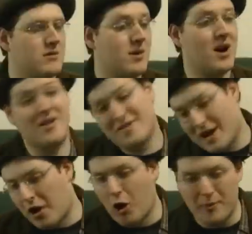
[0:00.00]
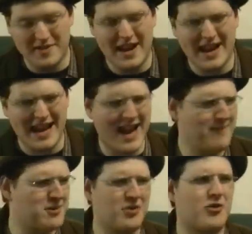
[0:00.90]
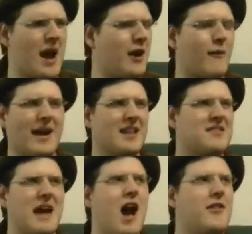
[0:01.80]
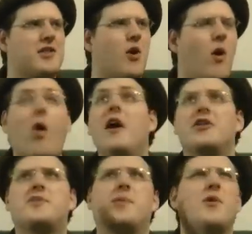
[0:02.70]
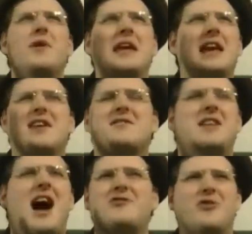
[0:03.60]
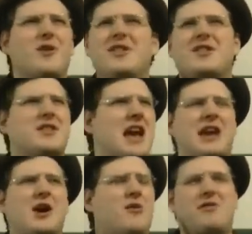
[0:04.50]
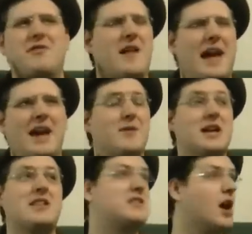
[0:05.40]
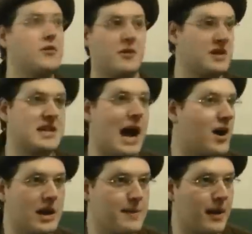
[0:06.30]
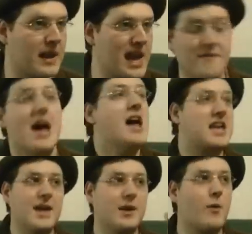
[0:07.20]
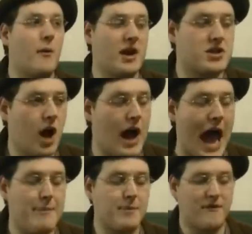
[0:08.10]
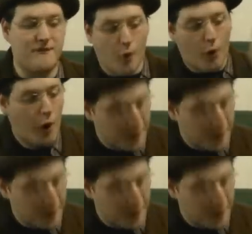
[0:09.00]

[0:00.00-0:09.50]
Well, oh, no, but then again, I'm still trying to reconcile this whole Spoony is Dr. Insano thing, which I still don't entirely believe, given what I saw happen before